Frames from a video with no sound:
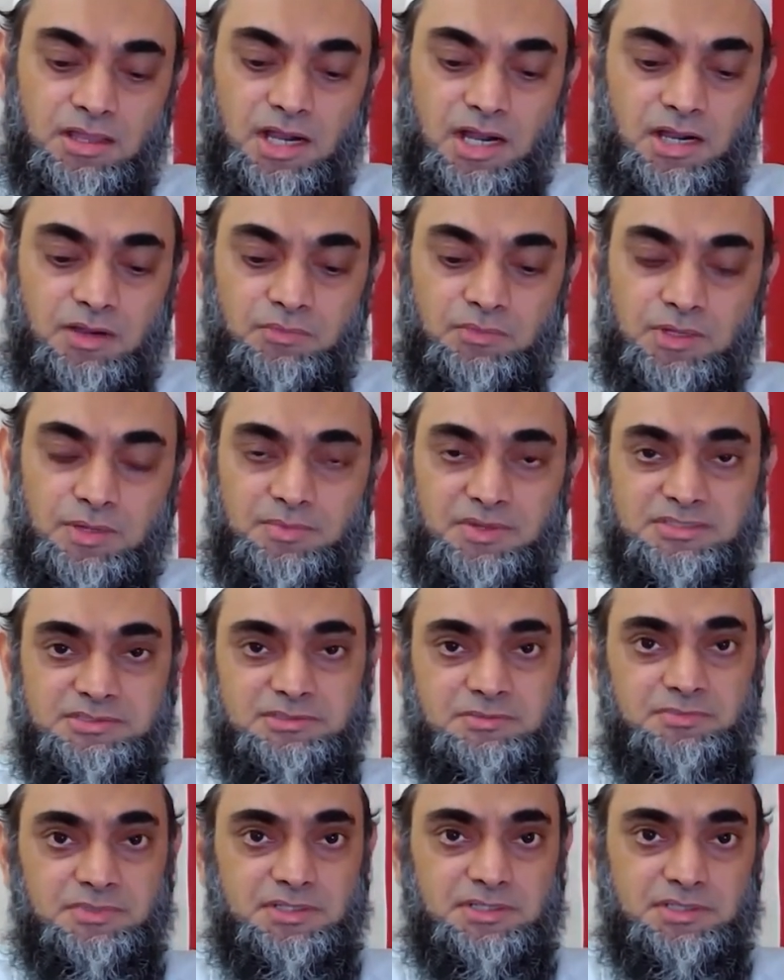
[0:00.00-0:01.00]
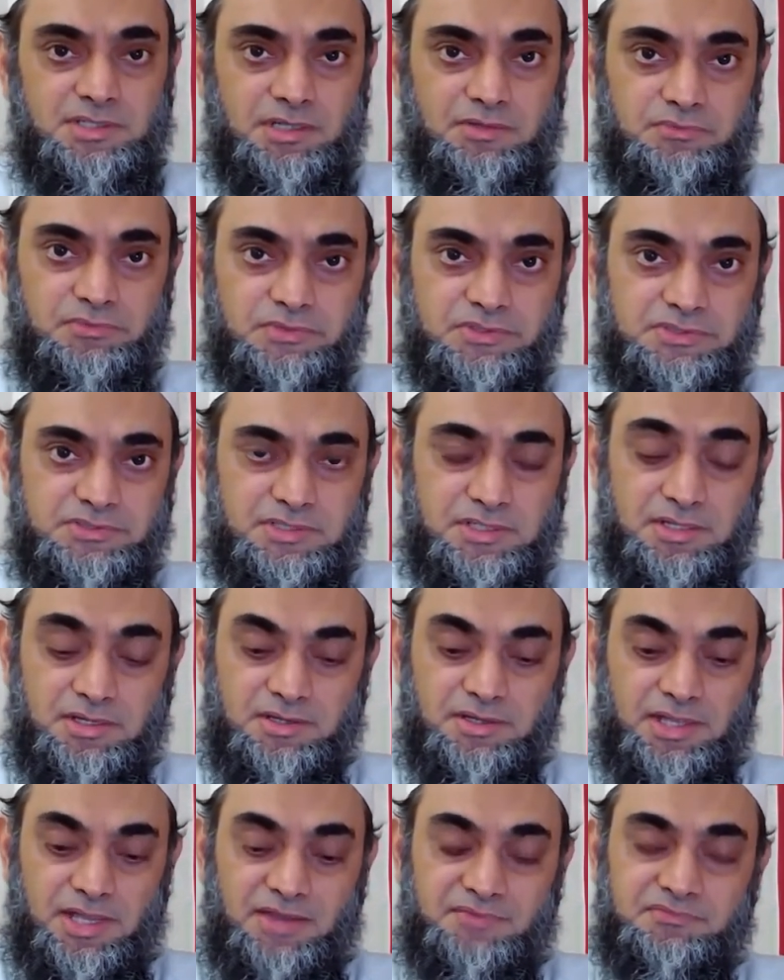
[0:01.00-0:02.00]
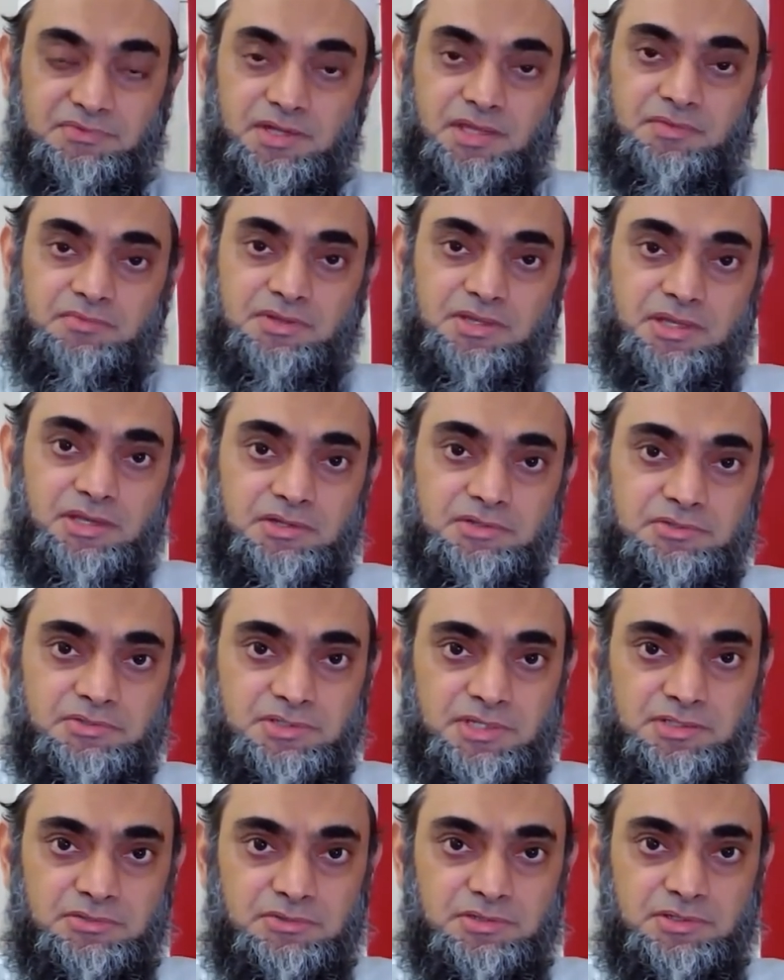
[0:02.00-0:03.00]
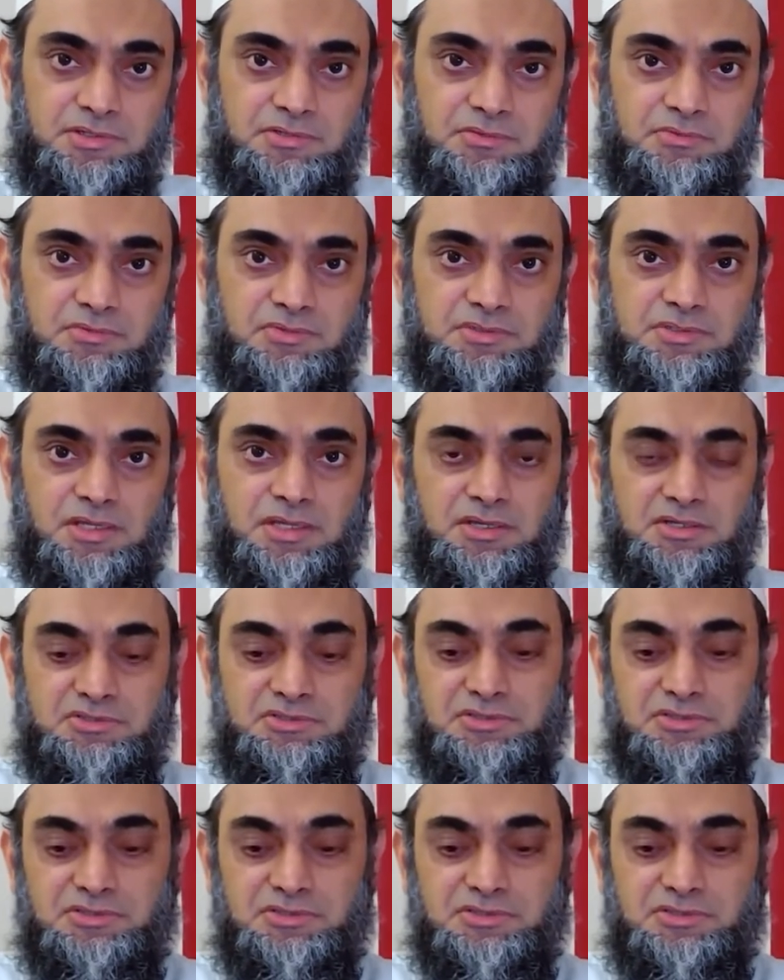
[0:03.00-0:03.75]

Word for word: what about somebody divorced and after having an sexual intercourse?